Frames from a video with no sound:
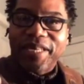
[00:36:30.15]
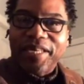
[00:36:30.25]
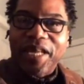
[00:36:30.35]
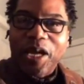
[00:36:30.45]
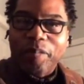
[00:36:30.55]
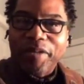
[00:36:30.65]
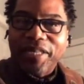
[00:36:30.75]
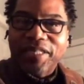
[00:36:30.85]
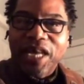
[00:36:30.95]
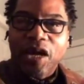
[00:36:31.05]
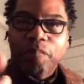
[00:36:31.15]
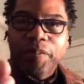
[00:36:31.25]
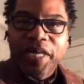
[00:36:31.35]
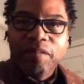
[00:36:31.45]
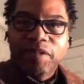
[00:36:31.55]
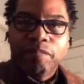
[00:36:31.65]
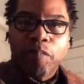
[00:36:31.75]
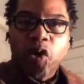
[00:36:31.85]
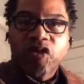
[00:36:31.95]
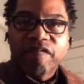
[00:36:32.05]
It's help keeps
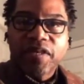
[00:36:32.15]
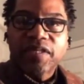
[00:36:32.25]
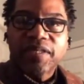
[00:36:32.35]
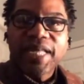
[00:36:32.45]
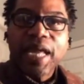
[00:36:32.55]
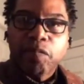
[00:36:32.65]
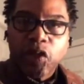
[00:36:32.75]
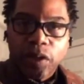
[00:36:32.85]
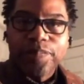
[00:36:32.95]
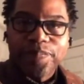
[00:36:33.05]
both of us stable.